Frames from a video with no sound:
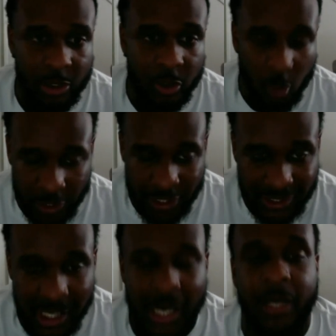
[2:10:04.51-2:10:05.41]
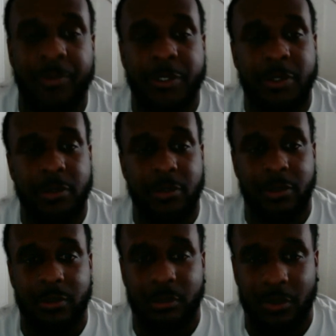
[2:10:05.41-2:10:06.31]
20 times.
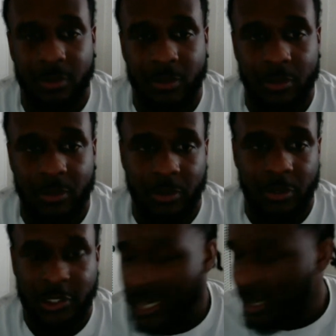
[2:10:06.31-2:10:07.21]
Same